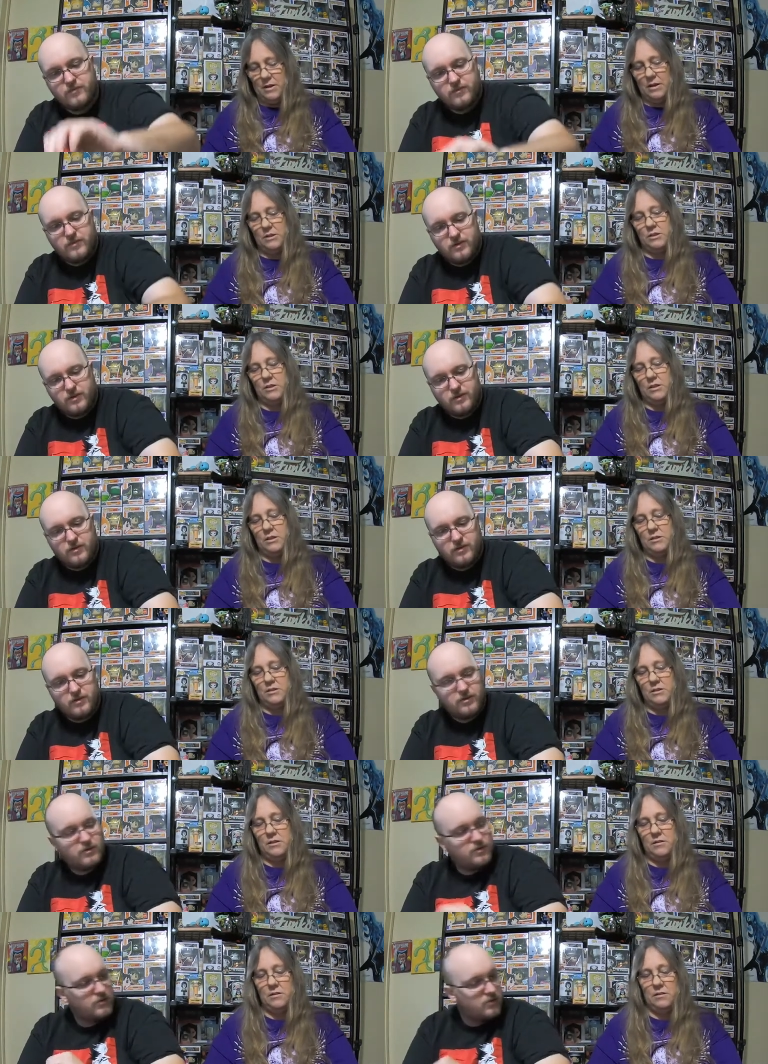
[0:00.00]
Speaker 1: Actually,
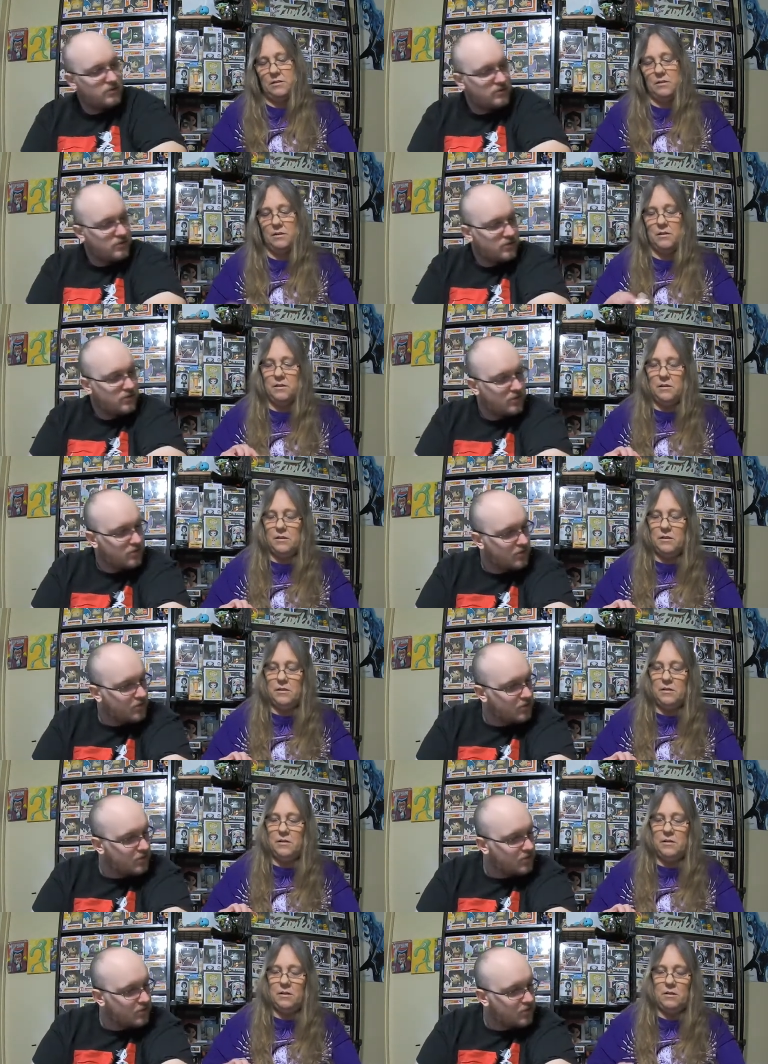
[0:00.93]
there's a...
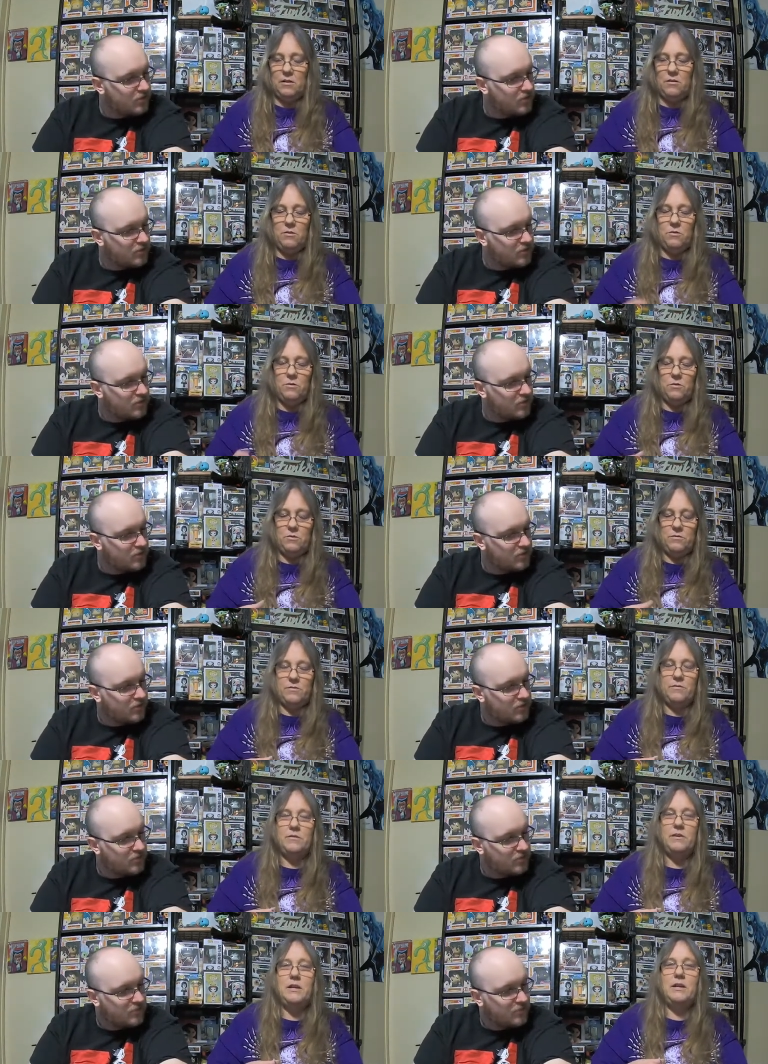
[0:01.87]
Oh!
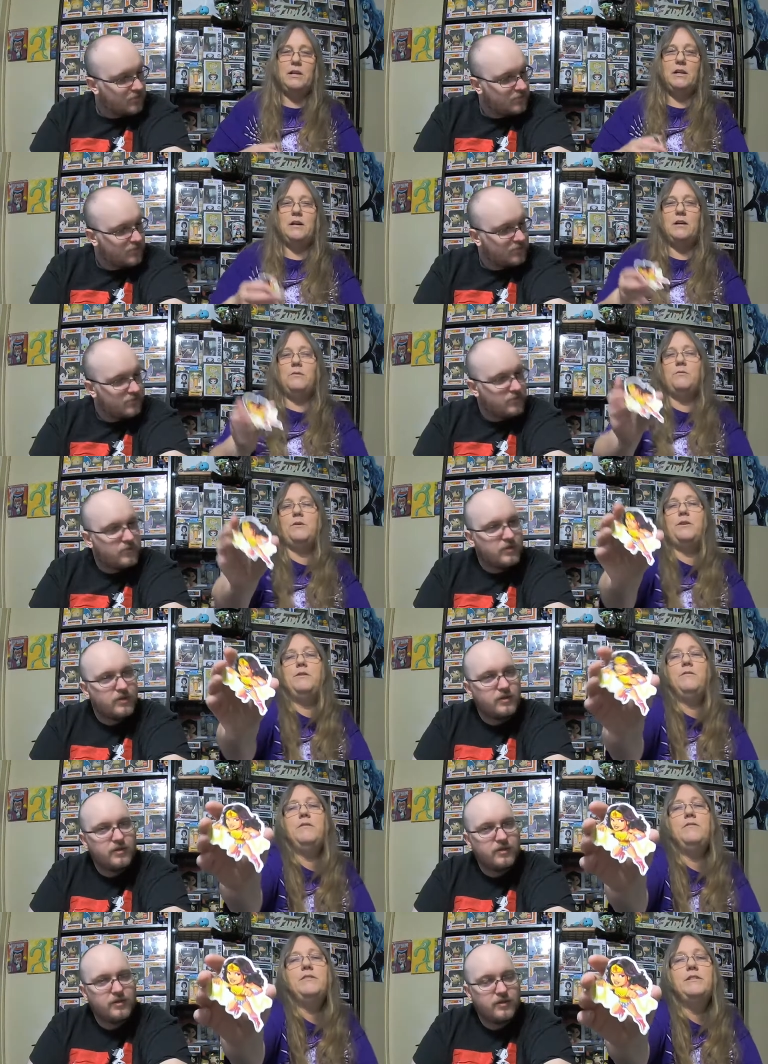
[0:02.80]
And I got a
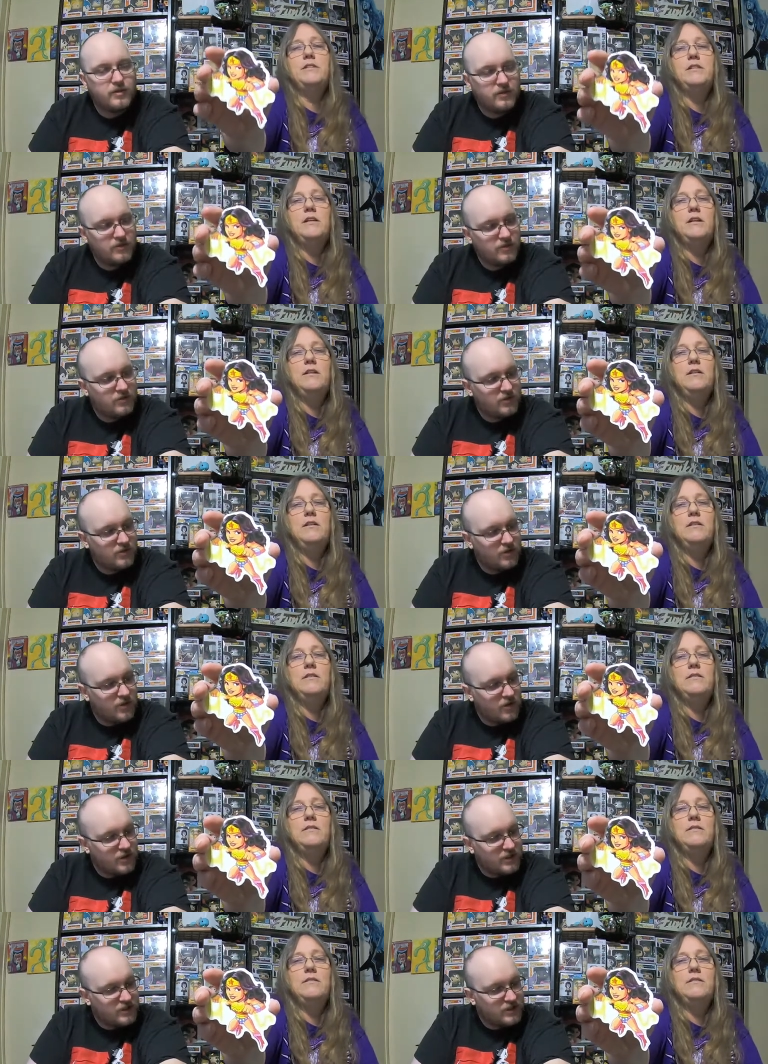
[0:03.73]
Wonder Woman sticker.
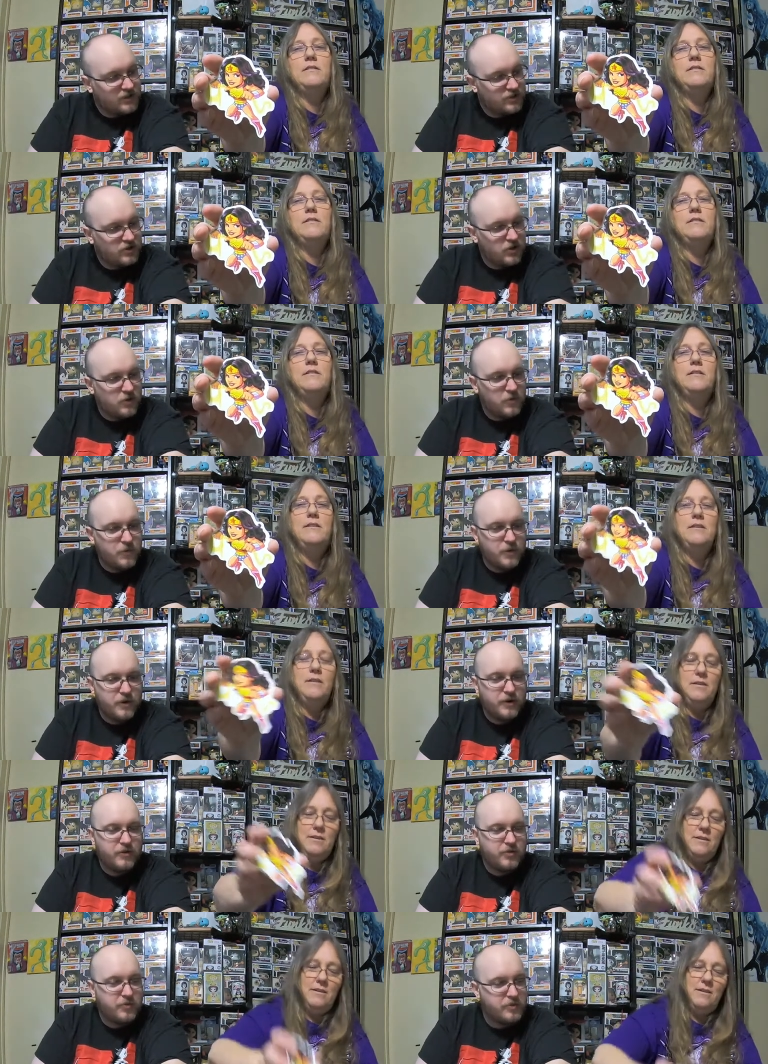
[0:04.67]
Oh, he sent you a
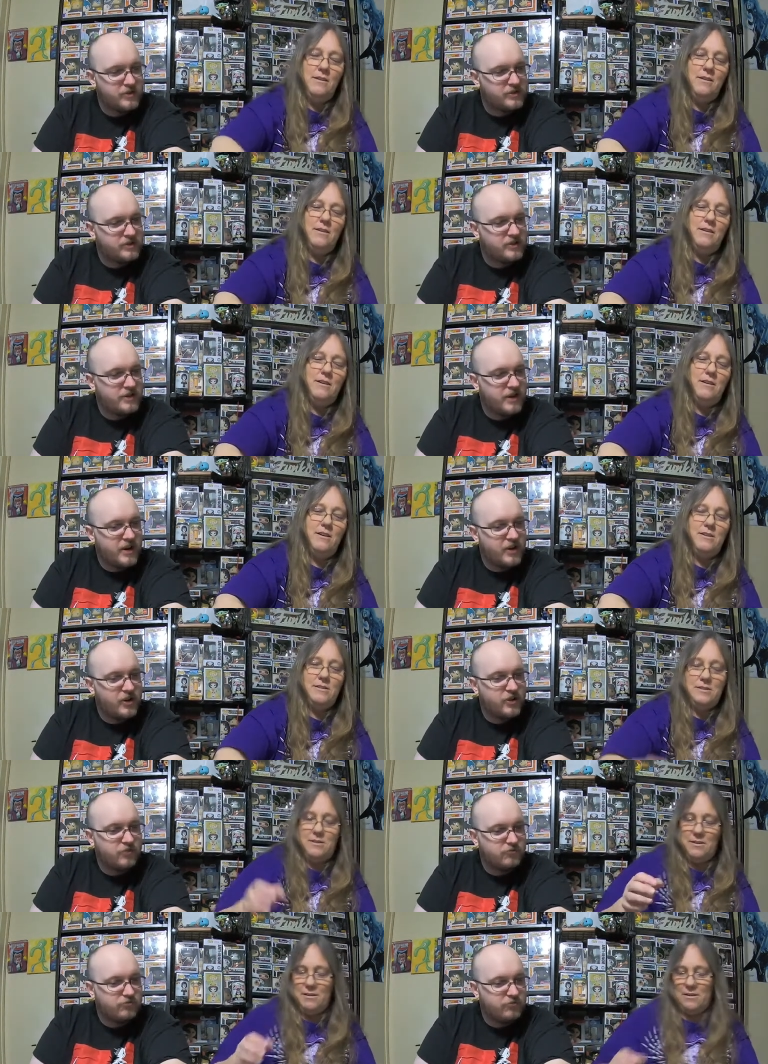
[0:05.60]
Wonder Woman
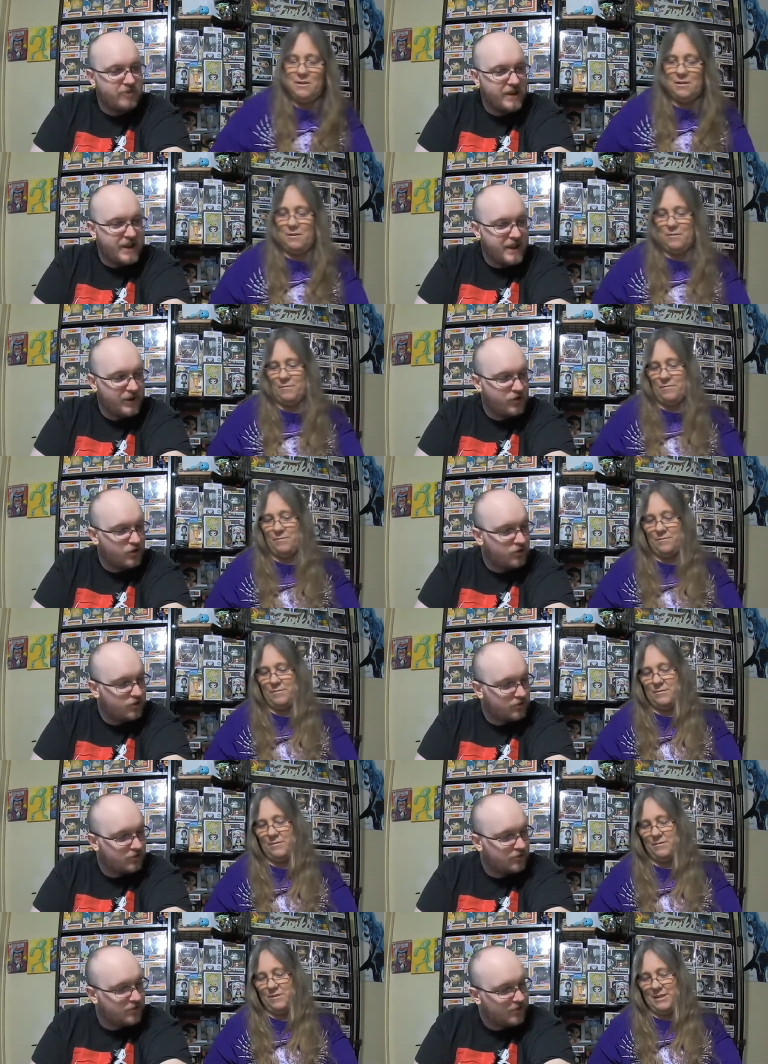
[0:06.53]
Speaker 2: awesome. sticker. Rigged.
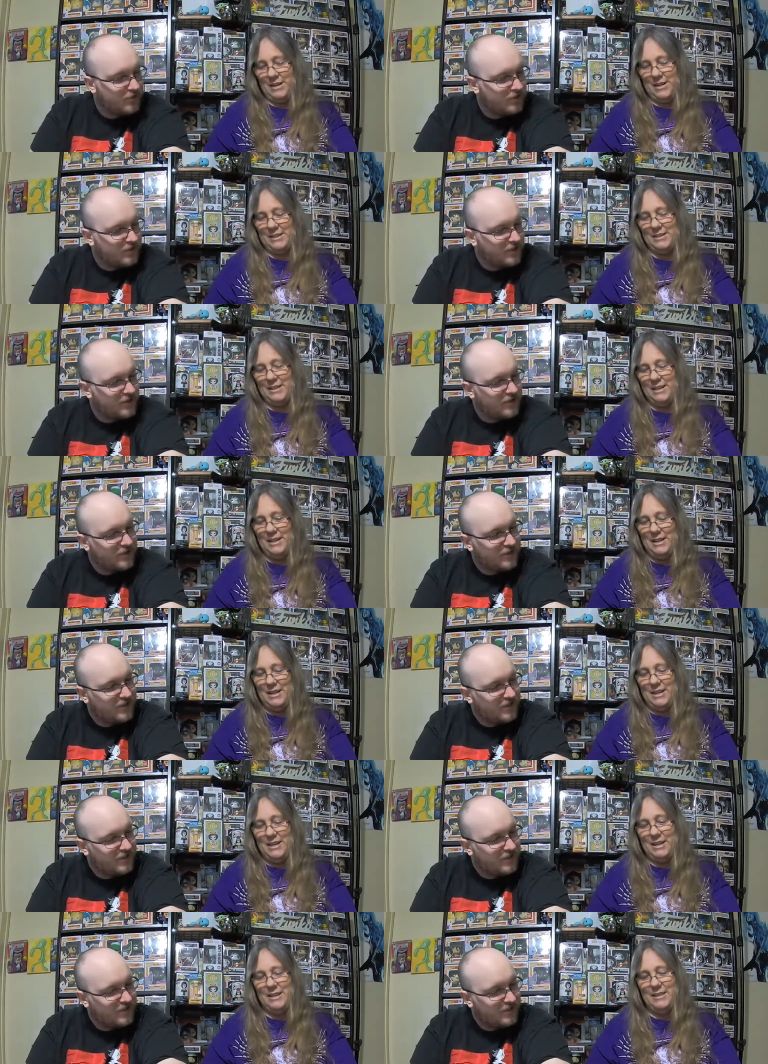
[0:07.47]
Speaker 1: Rigged.
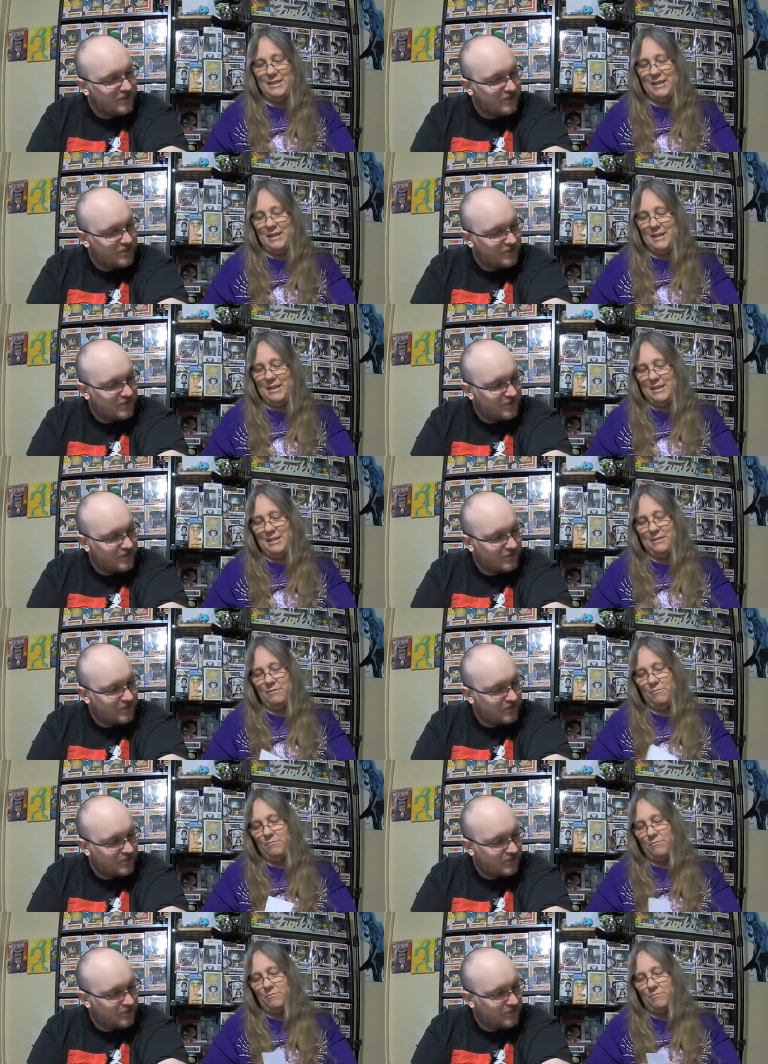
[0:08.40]
And then,